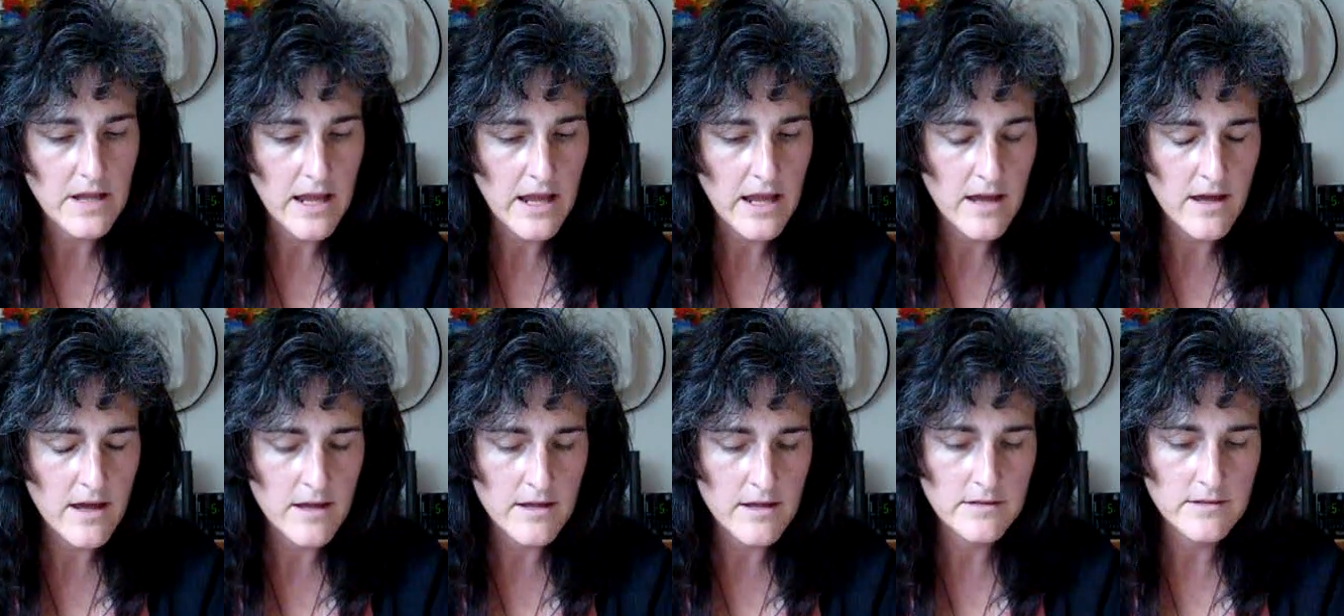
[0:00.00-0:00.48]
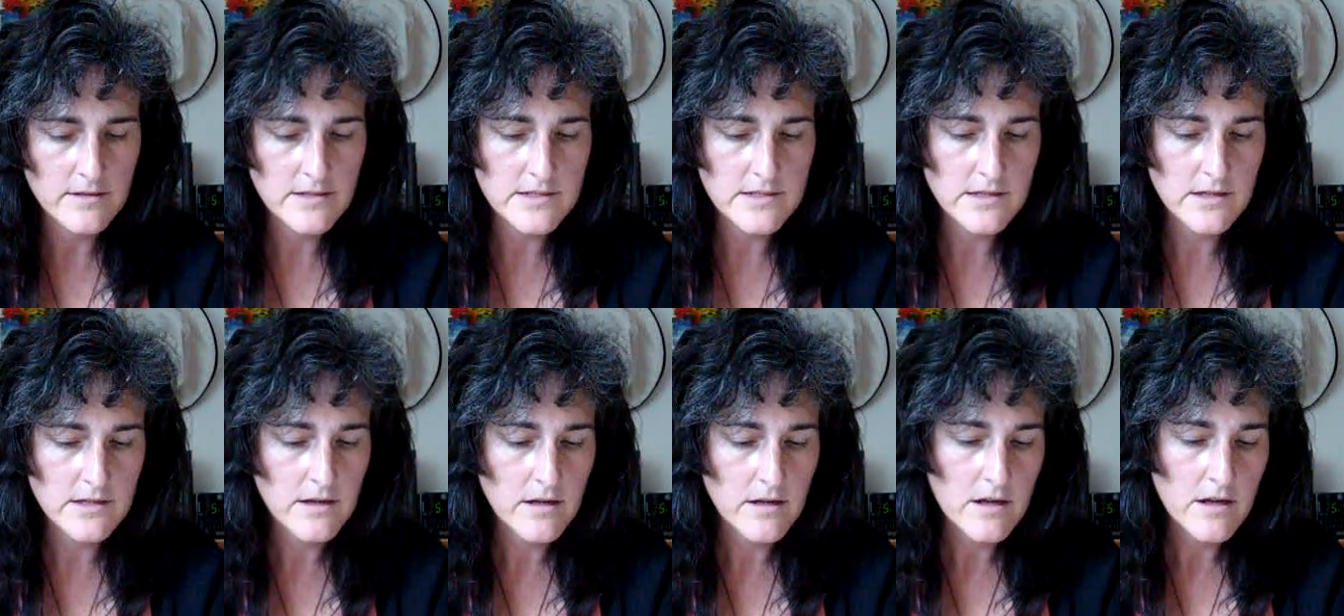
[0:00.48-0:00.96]

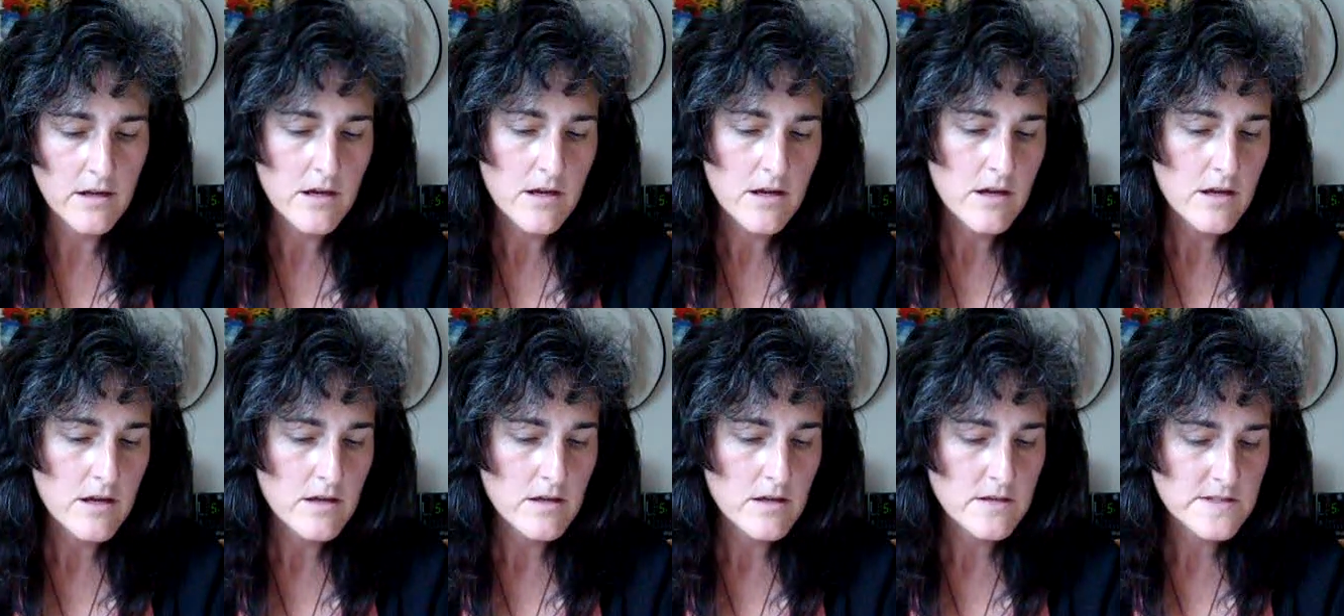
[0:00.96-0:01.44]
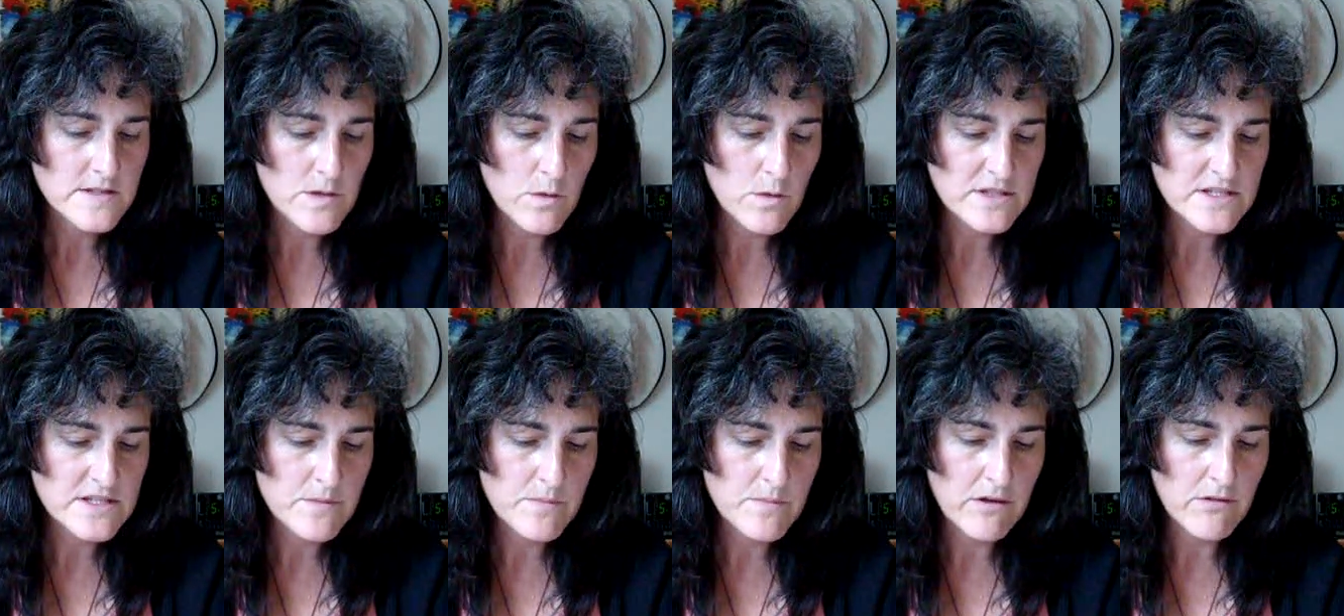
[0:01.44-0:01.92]
And so
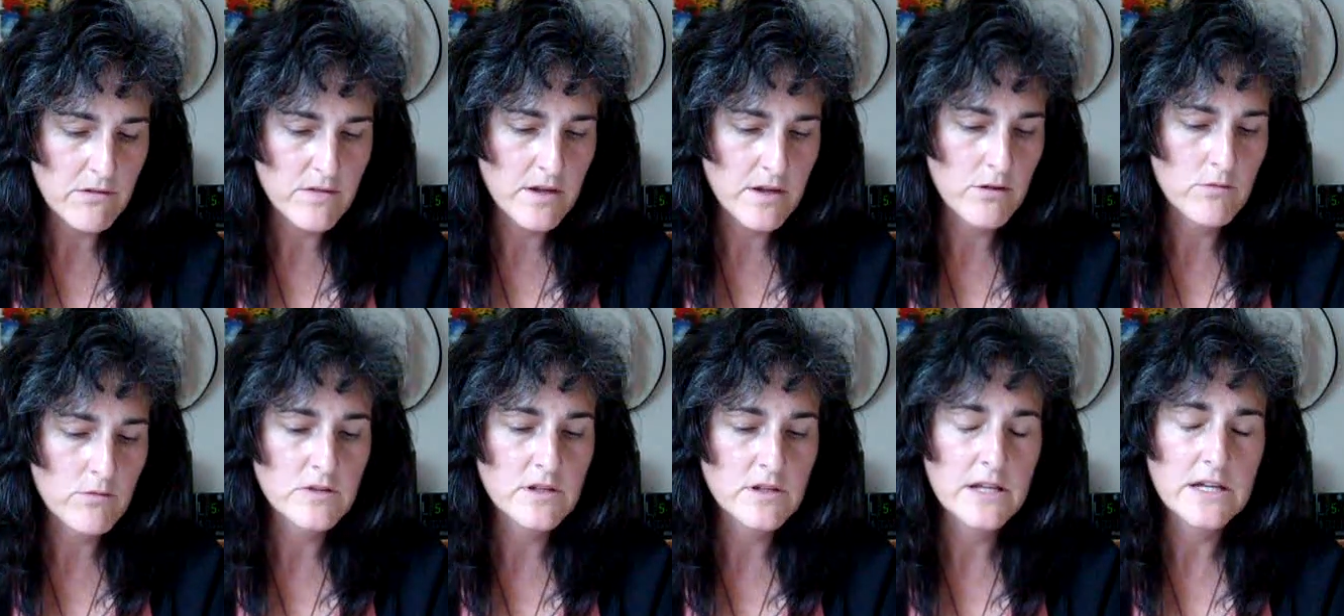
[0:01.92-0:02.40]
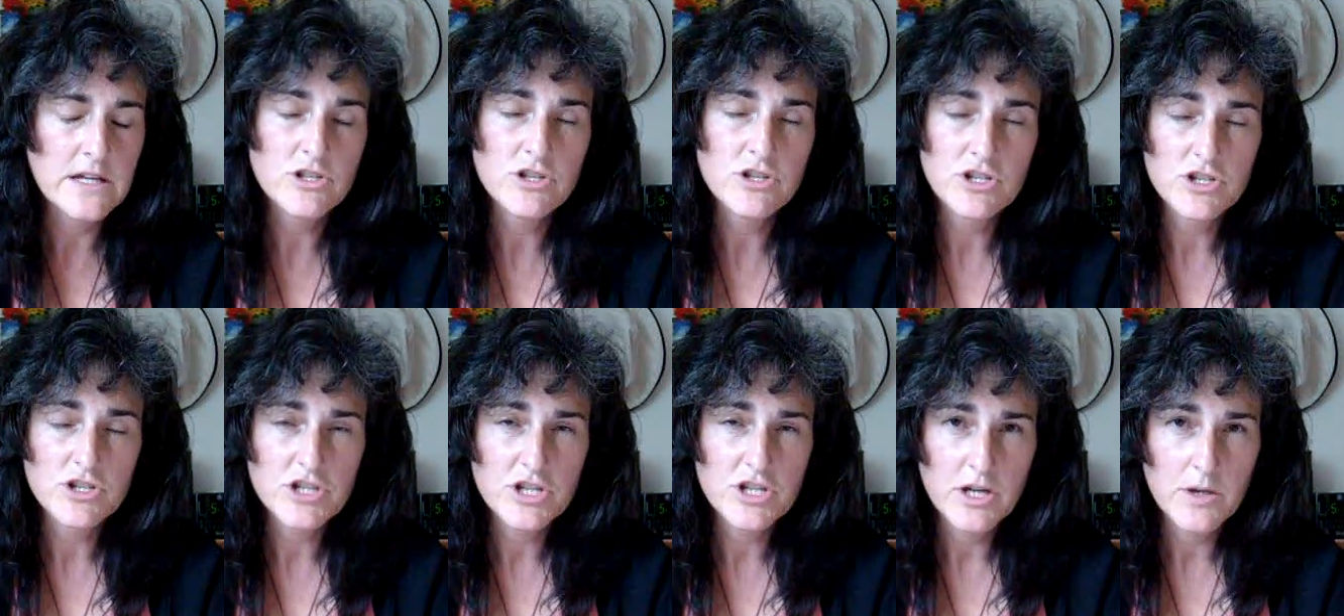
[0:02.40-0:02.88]
it's about their
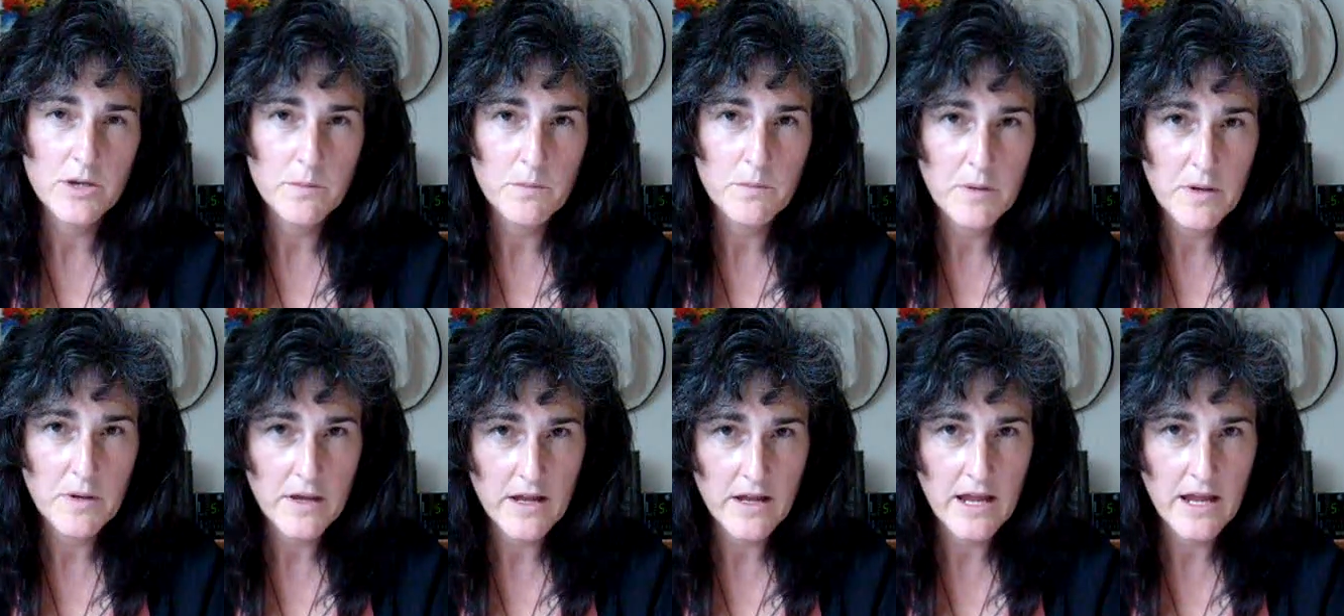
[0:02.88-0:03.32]
relationship,